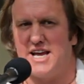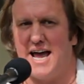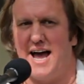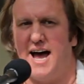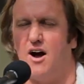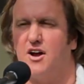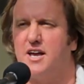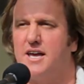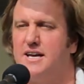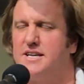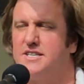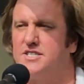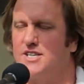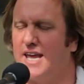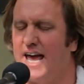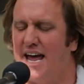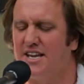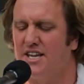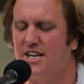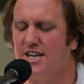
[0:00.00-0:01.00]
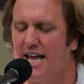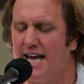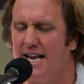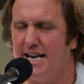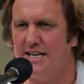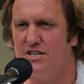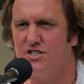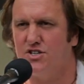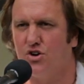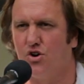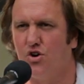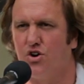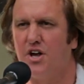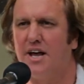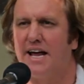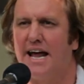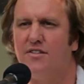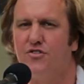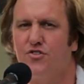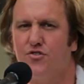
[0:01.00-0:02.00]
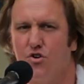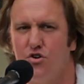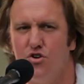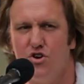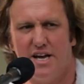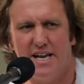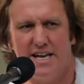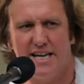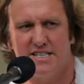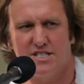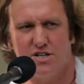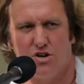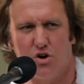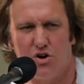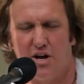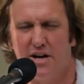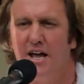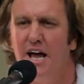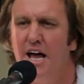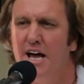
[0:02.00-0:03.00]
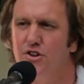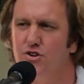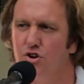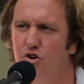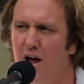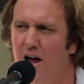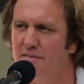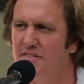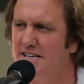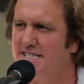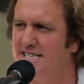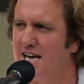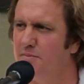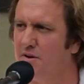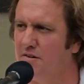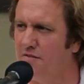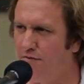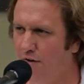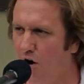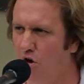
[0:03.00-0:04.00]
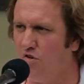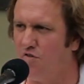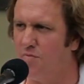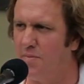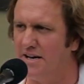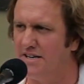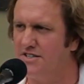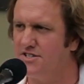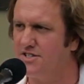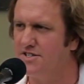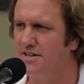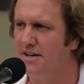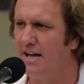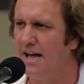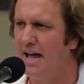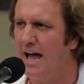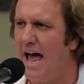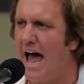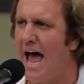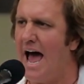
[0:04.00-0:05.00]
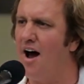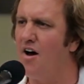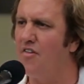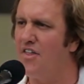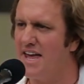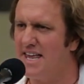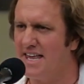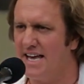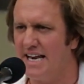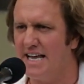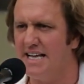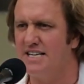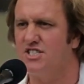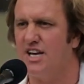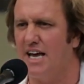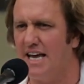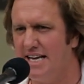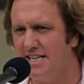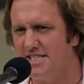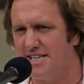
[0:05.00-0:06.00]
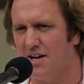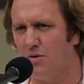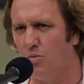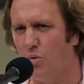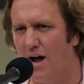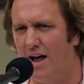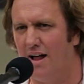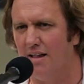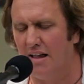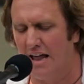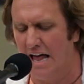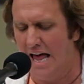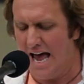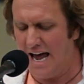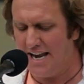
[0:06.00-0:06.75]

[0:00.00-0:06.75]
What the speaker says: how kids can get into cooking, and through getting into cooking, through having some involvement, how they get into eating well.